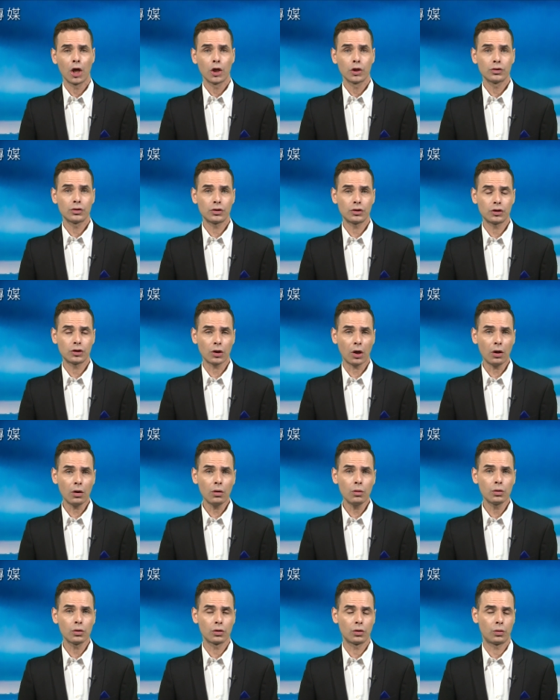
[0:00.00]

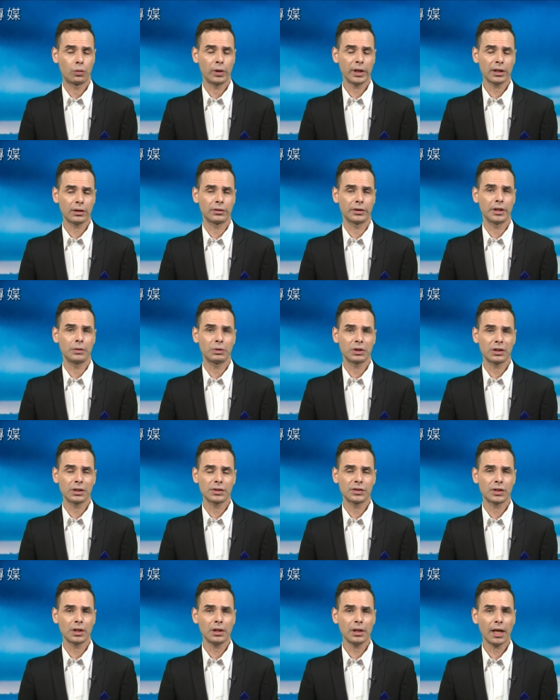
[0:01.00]
so quickly with
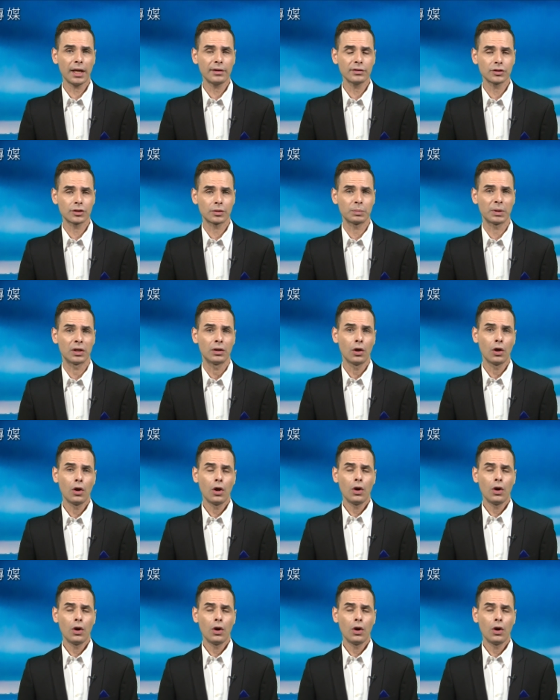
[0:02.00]
this announcement?